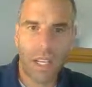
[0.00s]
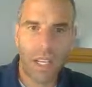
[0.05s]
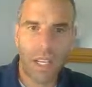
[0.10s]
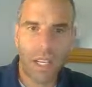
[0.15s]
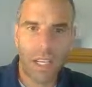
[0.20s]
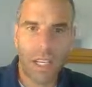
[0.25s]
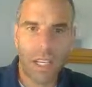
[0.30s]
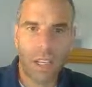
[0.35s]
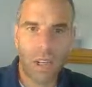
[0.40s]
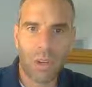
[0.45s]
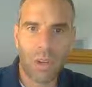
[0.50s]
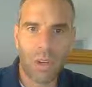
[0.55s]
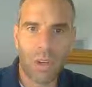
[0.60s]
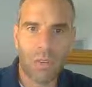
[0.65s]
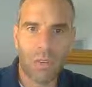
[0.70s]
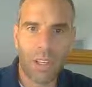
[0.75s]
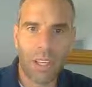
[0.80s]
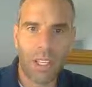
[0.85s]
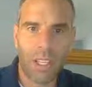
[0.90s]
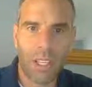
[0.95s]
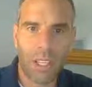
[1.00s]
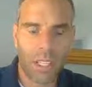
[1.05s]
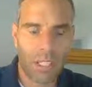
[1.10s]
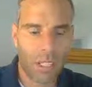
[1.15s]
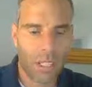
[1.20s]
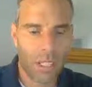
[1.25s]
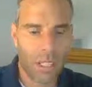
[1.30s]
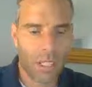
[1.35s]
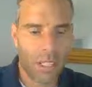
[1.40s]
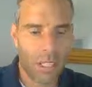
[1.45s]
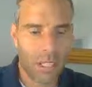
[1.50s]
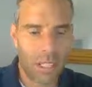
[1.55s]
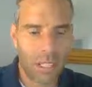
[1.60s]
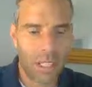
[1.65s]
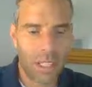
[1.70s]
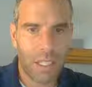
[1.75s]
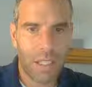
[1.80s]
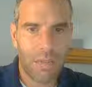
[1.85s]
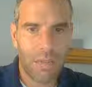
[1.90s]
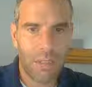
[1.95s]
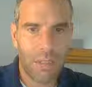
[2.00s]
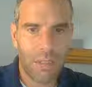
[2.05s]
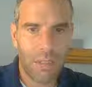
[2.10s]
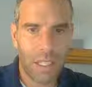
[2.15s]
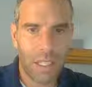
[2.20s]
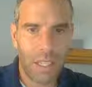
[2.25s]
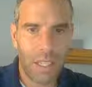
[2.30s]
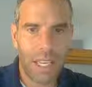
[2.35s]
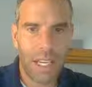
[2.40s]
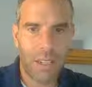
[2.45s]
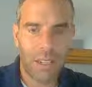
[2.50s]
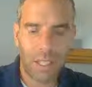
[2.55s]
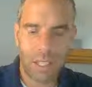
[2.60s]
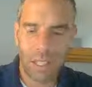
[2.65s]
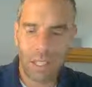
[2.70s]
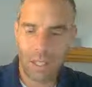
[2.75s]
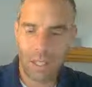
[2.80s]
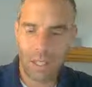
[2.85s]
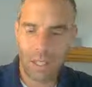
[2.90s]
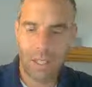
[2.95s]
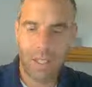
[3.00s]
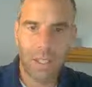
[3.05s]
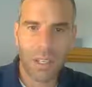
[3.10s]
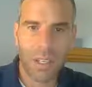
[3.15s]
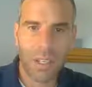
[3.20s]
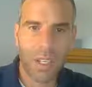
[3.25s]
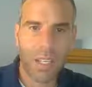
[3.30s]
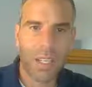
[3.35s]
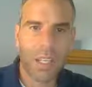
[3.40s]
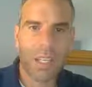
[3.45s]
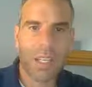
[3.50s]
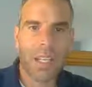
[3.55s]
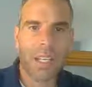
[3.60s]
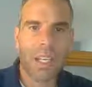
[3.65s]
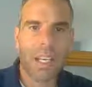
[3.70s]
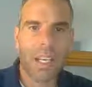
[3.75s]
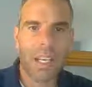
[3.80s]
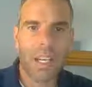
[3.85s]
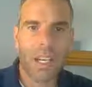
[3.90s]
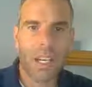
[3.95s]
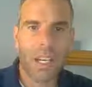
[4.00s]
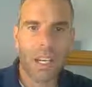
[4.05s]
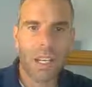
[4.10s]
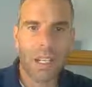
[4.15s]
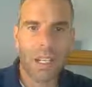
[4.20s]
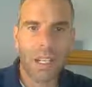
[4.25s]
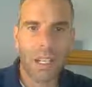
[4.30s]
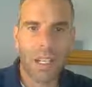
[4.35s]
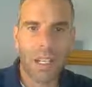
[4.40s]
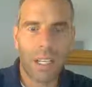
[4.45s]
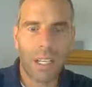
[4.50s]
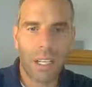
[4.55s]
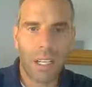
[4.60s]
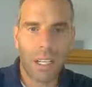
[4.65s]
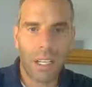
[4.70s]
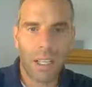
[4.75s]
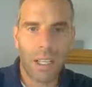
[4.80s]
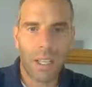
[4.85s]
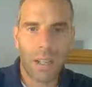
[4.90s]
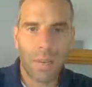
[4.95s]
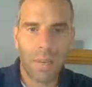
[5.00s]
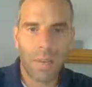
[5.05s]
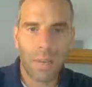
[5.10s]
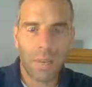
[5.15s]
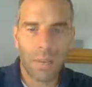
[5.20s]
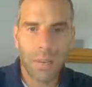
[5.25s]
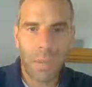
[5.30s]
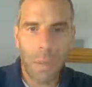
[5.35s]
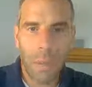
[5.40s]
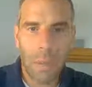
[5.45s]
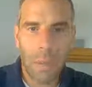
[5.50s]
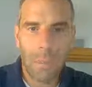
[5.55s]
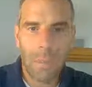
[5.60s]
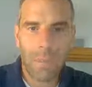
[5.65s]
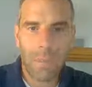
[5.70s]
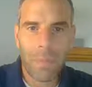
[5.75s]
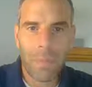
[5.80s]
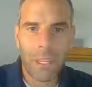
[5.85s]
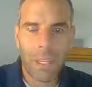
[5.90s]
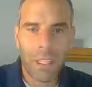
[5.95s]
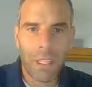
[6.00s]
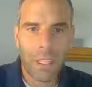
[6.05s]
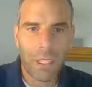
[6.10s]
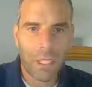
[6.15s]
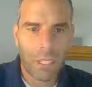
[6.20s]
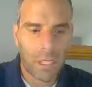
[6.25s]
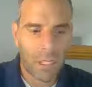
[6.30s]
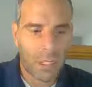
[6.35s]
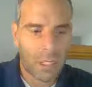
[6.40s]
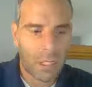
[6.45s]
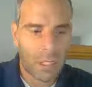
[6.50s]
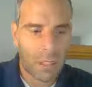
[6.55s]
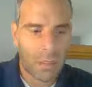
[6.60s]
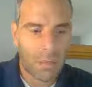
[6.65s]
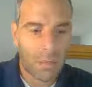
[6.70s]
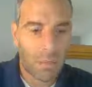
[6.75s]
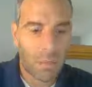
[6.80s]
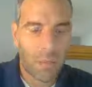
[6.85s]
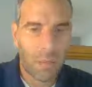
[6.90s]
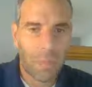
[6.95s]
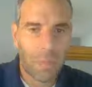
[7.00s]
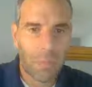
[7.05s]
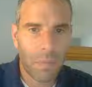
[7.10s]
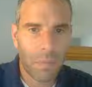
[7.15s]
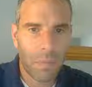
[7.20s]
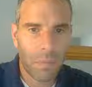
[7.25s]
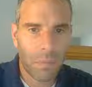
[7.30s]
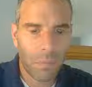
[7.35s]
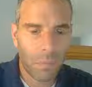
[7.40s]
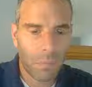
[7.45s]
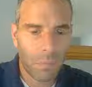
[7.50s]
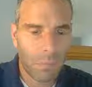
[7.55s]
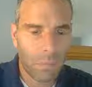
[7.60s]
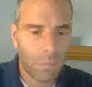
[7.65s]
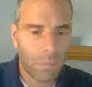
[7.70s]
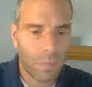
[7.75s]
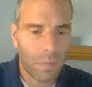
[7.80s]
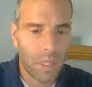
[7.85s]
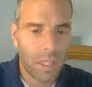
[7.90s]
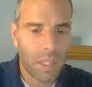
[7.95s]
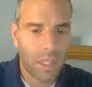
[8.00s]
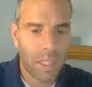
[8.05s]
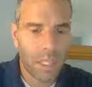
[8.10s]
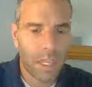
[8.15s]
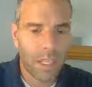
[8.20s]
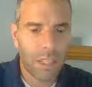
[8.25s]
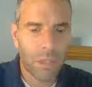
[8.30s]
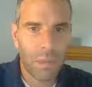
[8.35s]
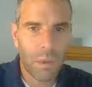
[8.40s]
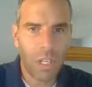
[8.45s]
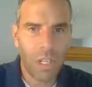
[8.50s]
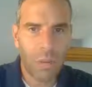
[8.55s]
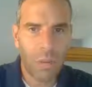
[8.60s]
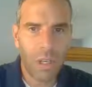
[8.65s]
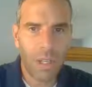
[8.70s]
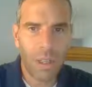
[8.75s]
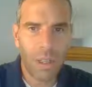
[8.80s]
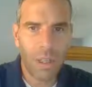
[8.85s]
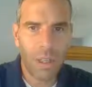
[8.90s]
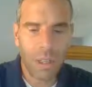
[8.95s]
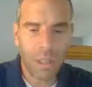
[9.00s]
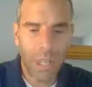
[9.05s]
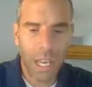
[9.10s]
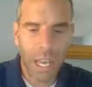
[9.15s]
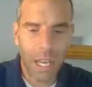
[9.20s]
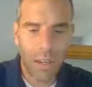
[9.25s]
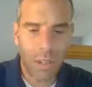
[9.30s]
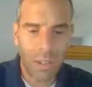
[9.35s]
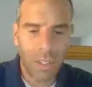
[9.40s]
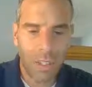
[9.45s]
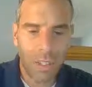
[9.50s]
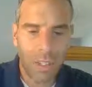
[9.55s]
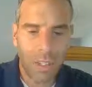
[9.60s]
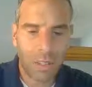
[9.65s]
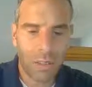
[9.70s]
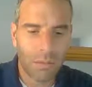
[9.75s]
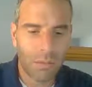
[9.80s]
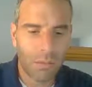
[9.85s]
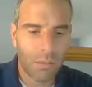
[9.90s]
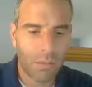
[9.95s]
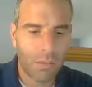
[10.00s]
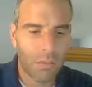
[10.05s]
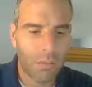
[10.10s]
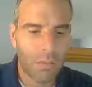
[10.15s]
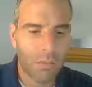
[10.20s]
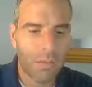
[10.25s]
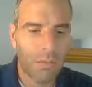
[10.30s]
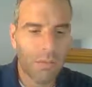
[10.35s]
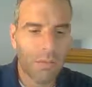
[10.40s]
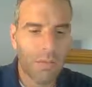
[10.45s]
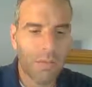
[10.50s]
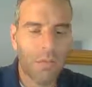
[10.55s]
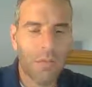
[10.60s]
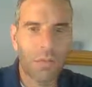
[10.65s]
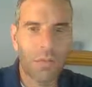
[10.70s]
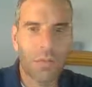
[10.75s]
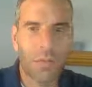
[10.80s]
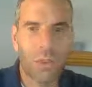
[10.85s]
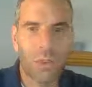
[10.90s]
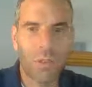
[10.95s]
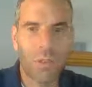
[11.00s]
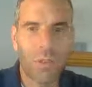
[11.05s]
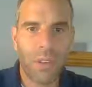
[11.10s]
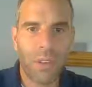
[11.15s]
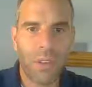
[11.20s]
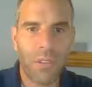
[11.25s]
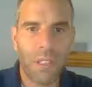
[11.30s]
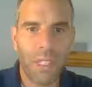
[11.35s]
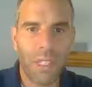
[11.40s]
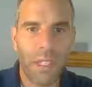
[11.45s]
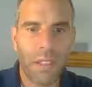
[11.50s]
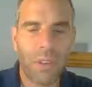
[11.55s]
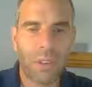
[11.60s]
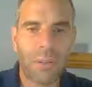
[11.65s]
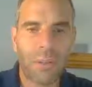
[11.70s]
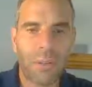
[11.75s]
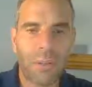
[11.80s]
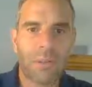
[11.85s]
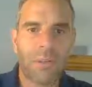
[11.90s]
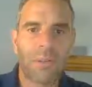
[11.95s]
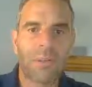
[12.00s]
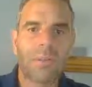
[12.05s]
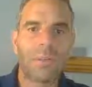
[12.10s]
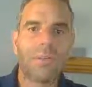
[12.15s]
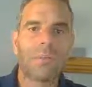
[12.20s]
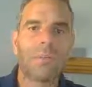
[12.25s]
All right, and a Corvette, let's just say it's $50,000, and a Honda is, let's say, $21,450.